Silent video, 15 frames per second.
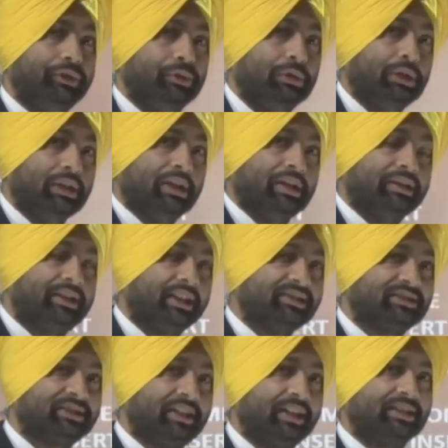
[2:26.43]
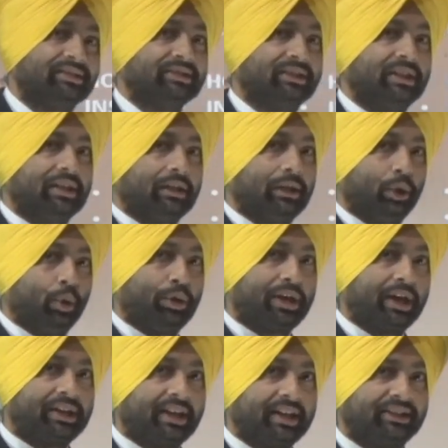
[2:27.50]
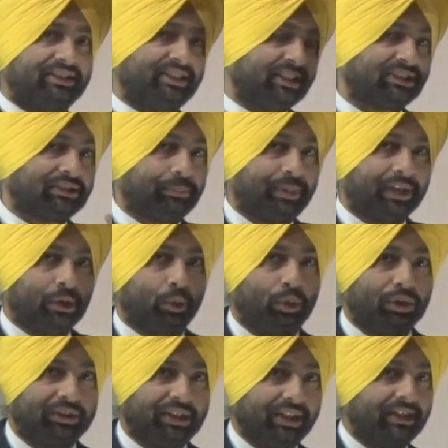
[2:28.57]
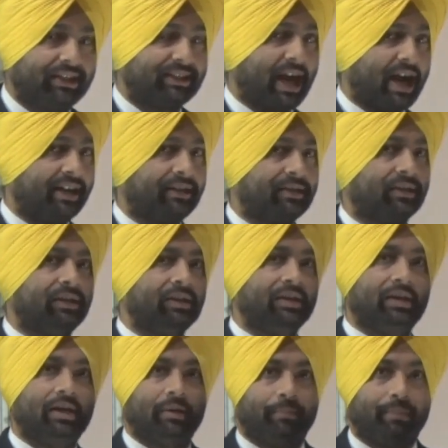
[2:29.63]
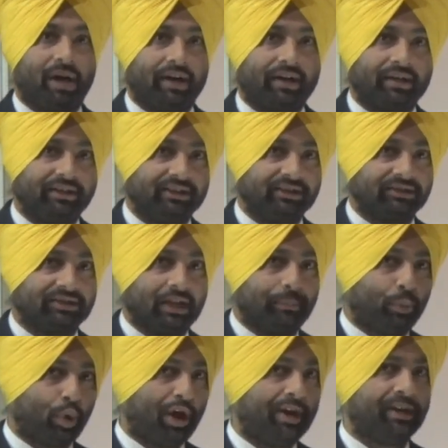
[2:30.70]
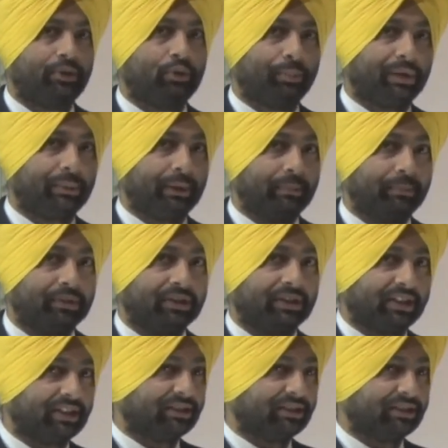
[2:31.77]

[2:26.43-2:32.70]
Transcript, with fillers: View. This is located just below the title bar. Yes, a point to be remembered